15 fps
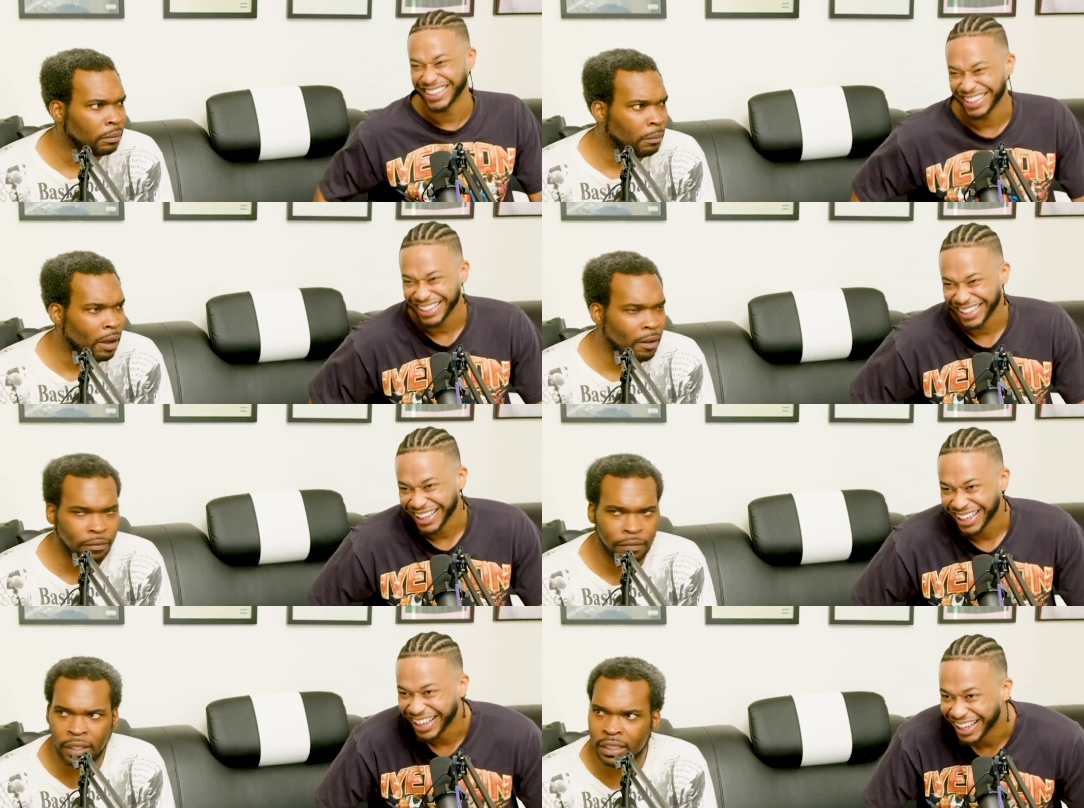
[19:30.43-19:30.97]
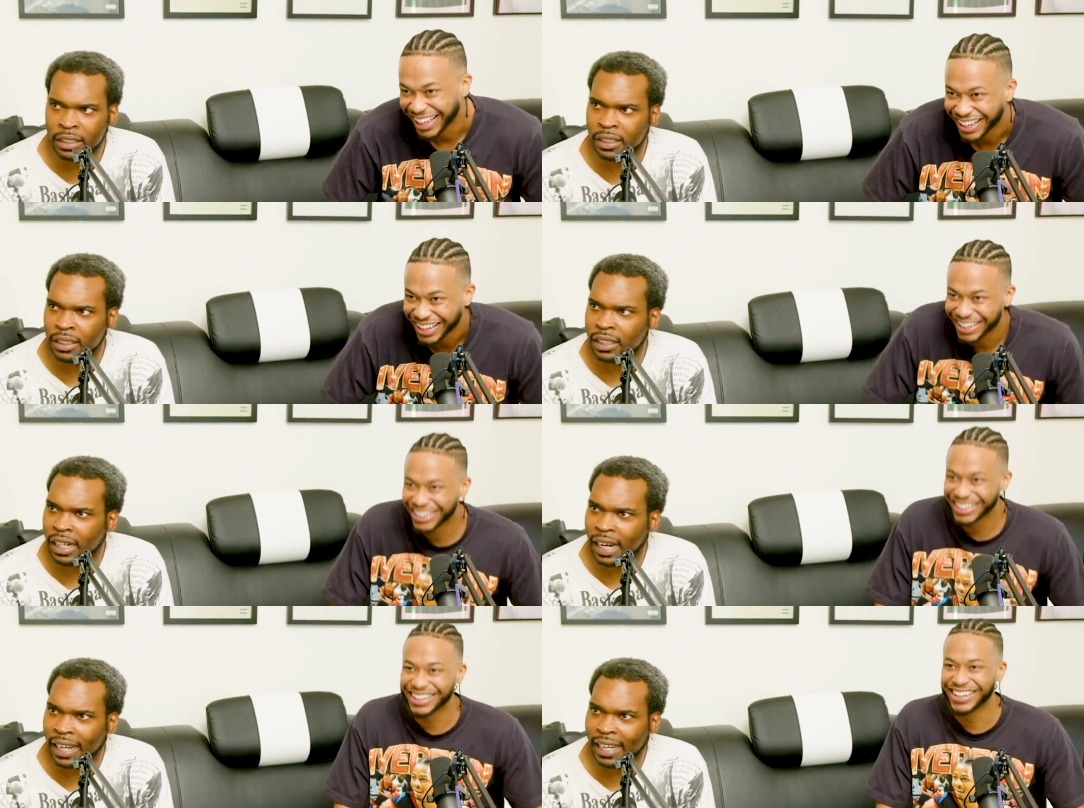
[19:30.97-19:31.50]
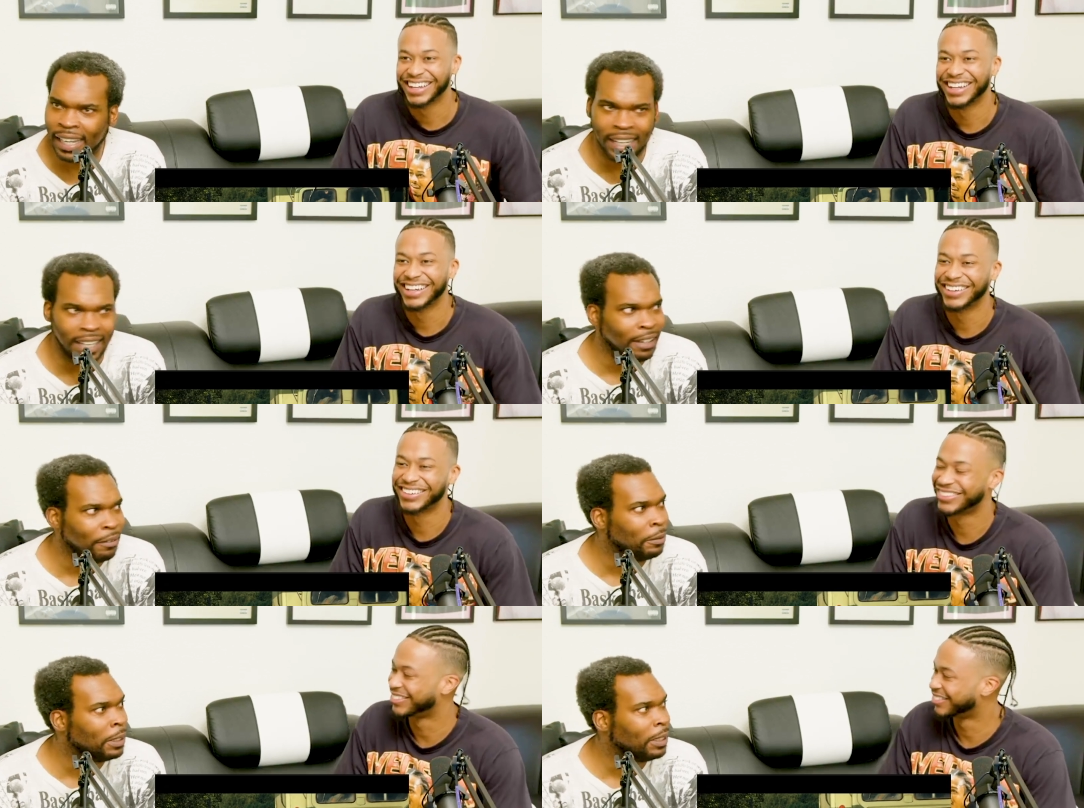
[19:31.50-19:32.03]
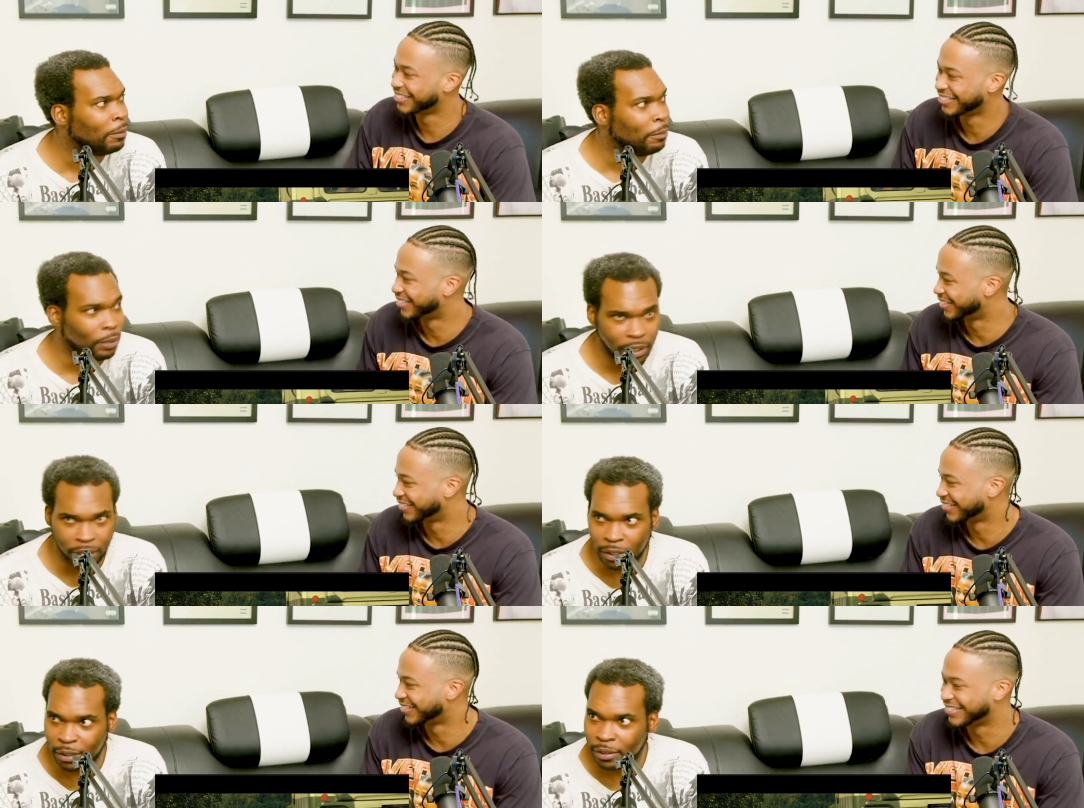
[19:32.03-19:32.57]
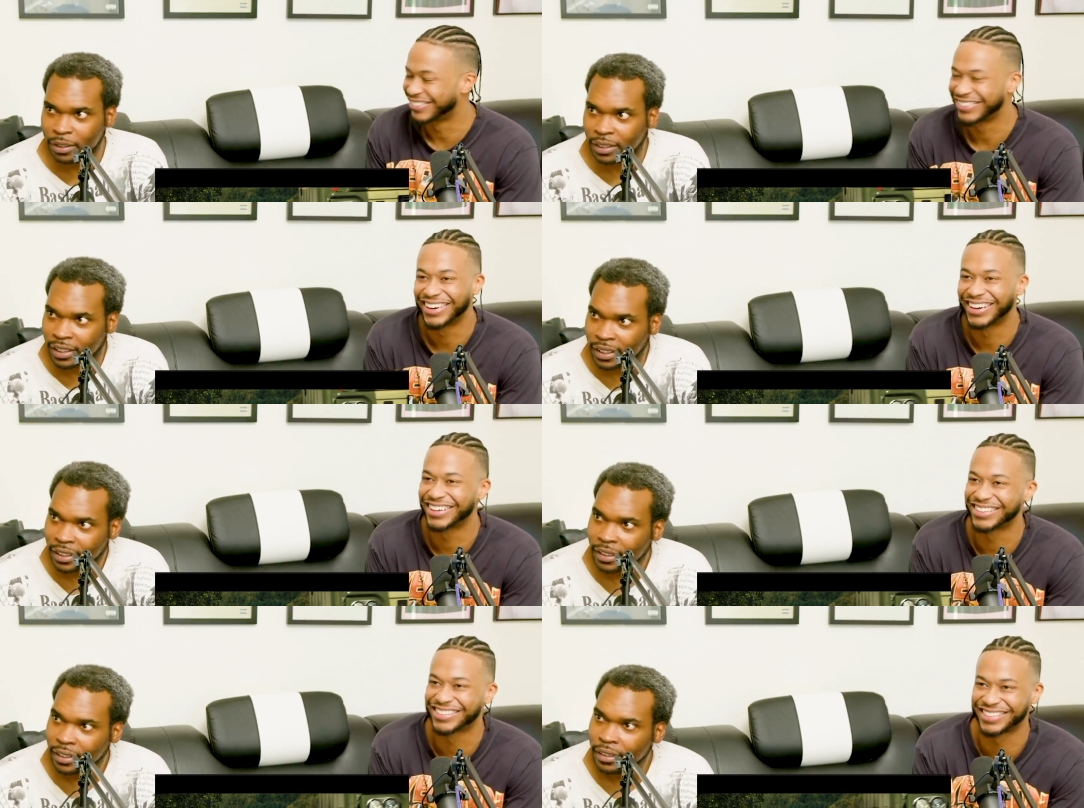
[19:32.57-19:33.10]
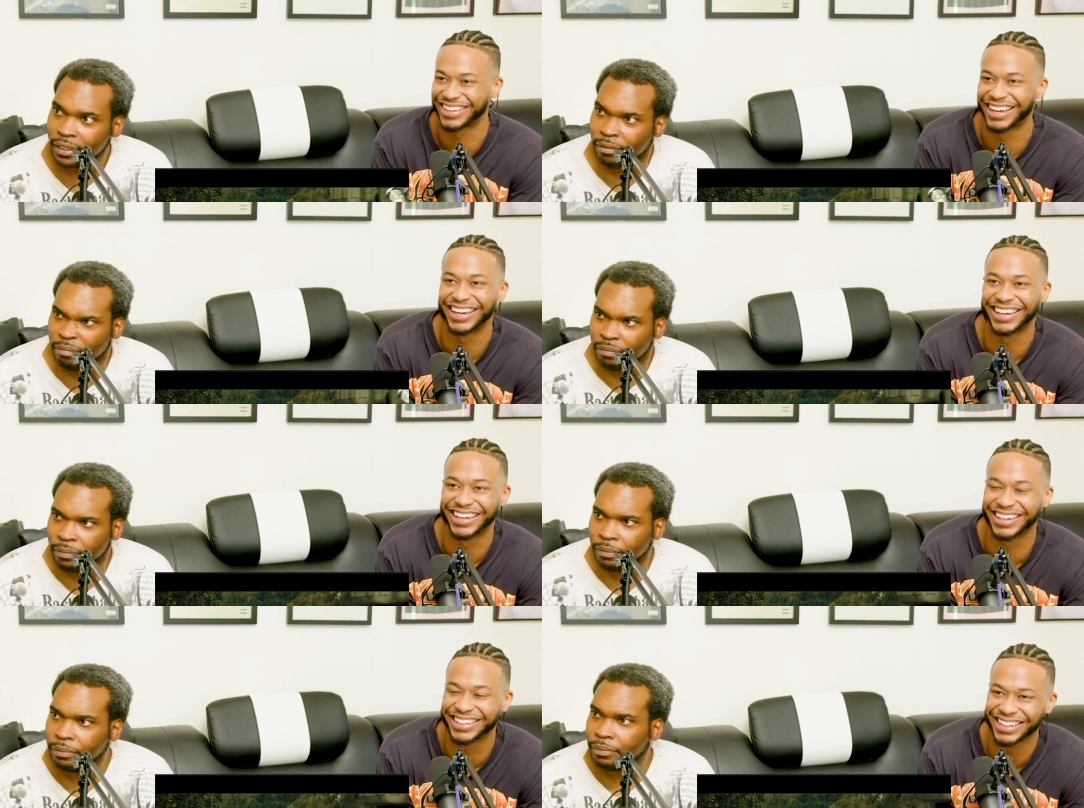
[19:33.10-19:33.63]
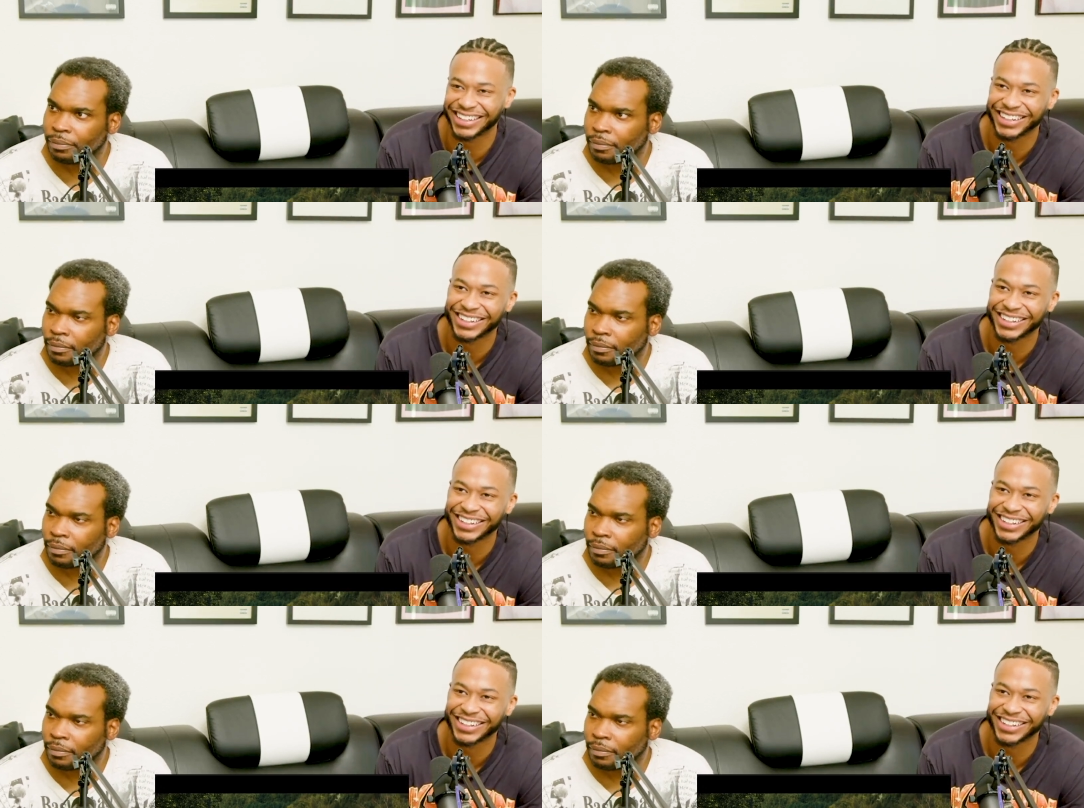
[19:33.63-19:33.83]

Speaker 1: malfunction and I get hit with one of those. Real shit.